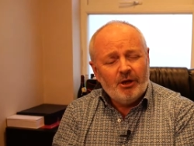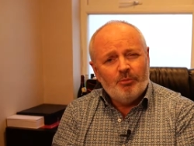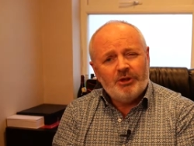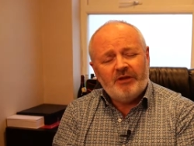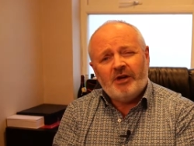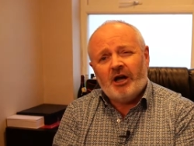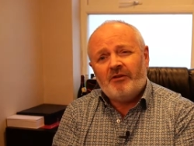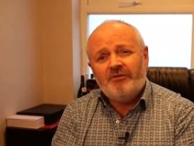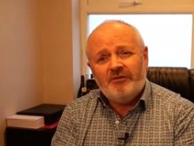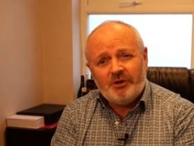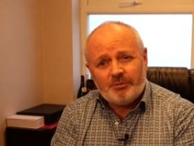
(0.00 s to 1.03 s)
but they've got a
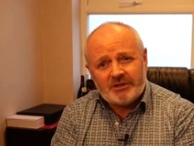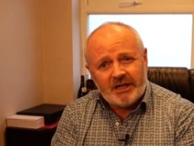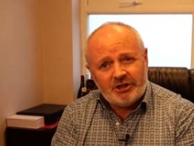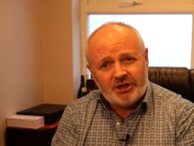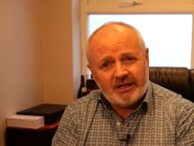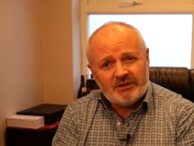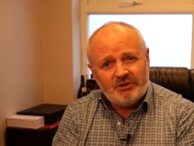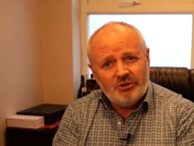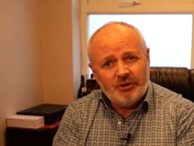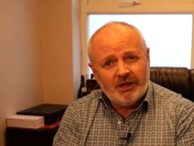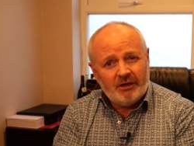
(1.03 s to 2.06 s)
50% chance of
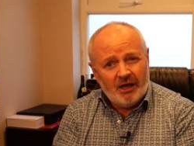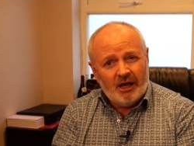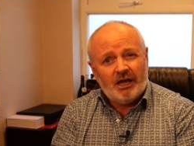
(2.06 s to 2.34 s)
doing it.